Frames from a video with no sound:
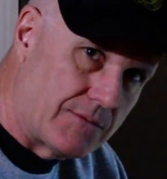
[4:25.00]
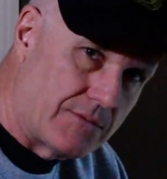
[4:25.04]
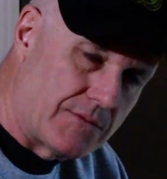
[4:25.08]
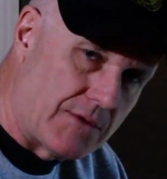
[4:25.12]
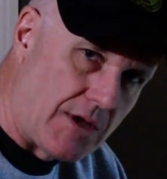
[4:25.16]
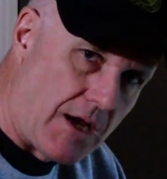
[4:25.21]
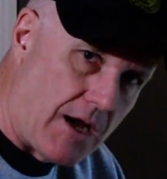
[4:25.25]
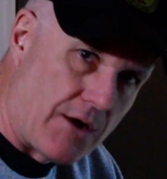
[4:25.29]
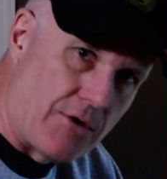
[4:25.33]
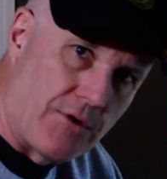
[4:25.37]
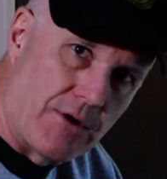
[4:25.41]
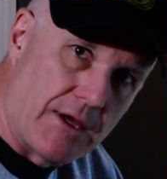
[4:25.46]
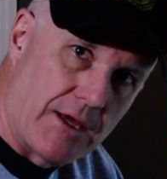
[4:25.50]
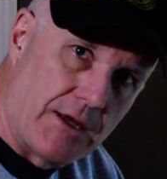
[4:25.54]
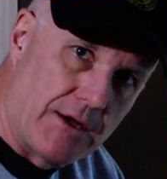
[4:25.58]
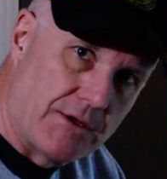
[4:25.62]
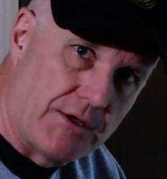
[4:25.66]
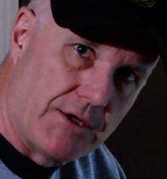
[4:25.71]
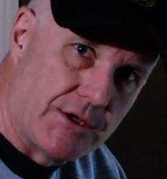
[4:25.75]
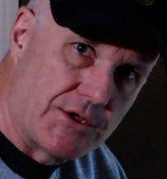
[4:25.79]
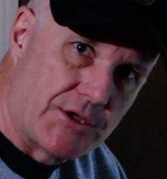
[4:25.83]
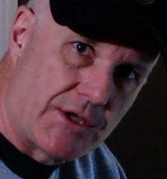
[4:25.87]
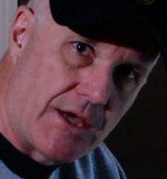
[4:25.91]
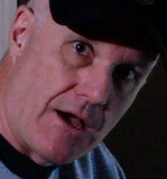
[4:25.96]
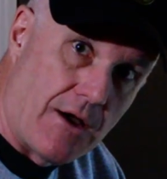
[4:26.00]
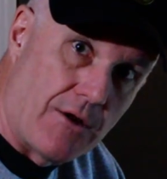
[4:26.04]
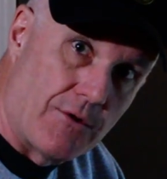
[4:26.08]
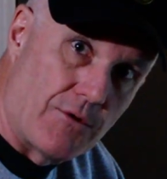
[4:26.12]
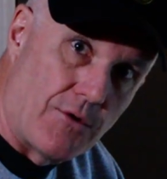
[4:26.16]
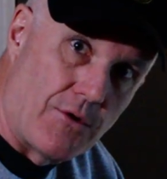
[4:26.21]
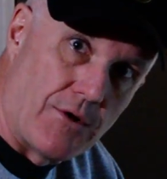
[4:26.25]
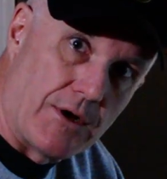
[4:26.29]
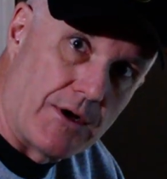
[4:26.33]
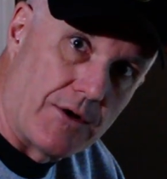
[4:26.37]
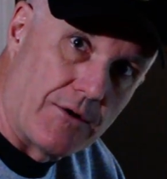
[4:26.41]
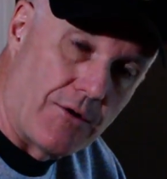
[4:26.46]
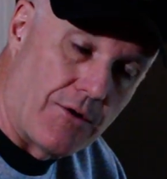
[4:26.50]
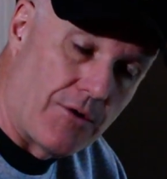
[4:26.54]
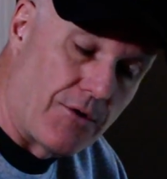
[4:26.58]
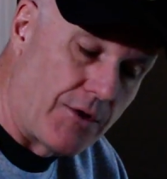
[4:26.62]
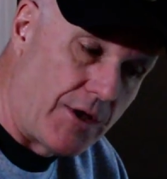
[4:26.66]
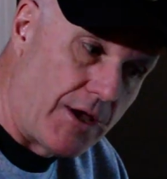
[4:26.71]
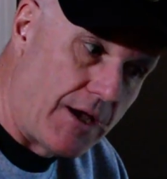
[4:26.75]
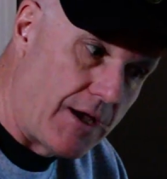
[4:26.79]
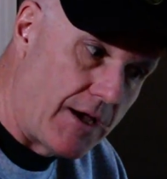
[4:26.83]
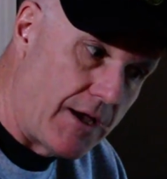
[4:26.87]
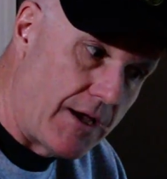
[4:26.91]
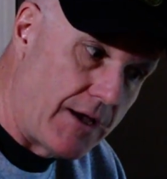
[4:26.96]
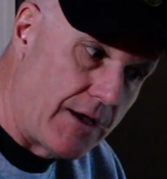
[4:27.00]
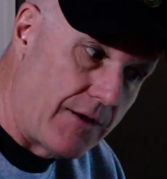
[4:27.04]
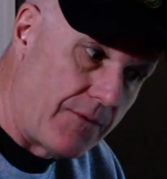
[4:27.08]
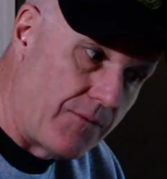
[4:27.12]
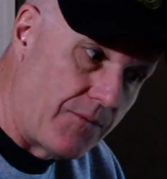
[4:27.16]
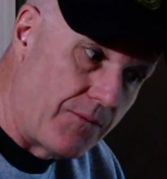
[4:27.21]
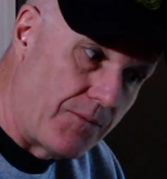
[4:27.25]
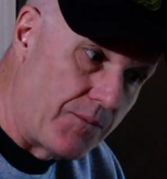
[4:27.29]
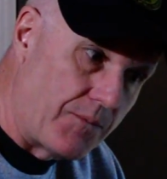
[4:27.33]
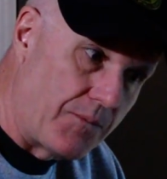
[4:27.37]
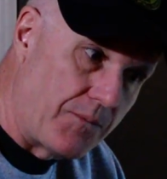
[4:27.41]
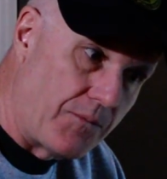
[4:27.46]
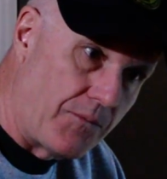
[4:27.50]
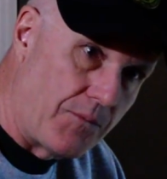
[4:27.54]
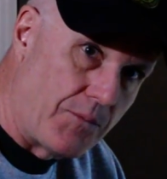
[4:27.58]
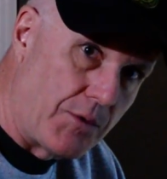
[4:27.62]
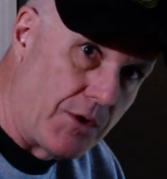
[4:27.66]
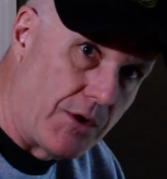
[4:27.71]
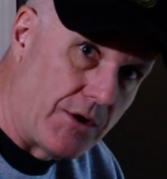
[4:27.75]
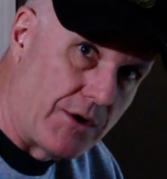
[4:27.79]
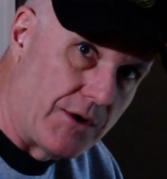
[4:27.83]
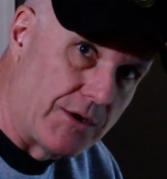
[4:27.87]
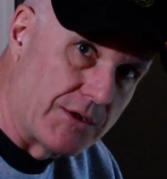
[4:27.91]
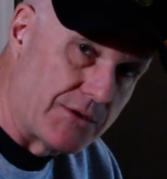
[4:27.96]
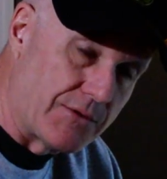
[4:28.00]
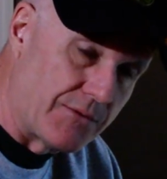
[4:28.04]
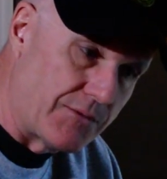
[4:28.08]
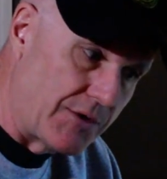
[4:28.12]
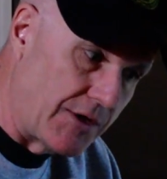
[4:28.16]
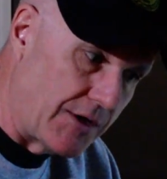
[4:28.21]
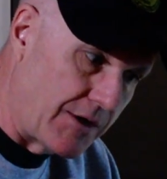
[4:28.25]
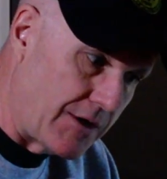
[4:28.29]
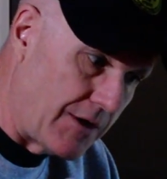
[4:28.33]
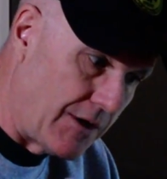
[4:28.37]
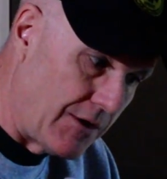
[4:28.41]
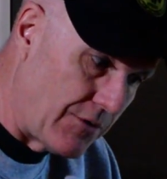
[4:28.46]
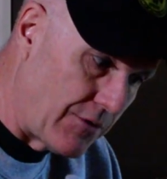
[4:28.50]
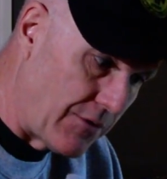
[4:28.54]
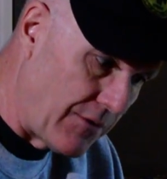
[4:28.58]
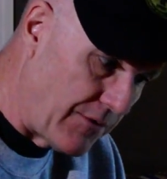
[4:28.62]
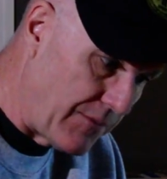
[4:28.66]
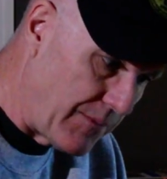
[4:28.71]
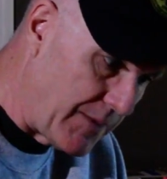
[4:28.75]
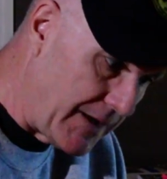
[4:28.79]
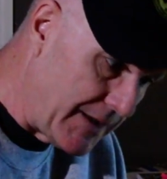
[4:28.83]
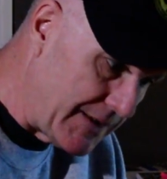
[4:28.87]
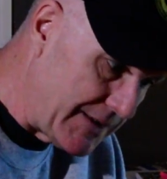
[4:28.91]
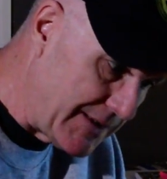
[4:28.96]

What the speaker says: I don't get a discount on it, okay, because of the color of my